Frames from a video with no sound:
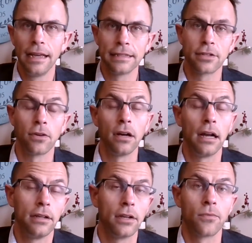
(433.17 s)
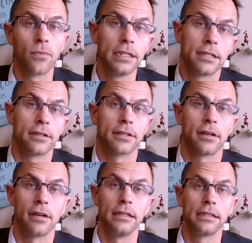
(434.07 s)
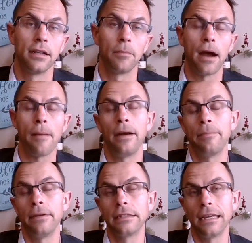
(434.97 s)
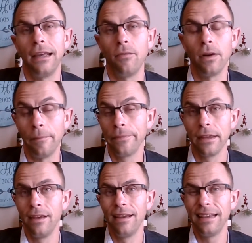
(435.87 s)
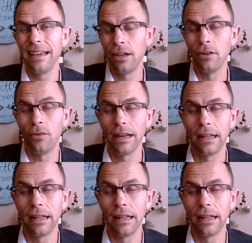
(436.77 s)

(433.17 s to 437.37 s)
And so a good researcher is going to pop up and say, well, yeah, you know what?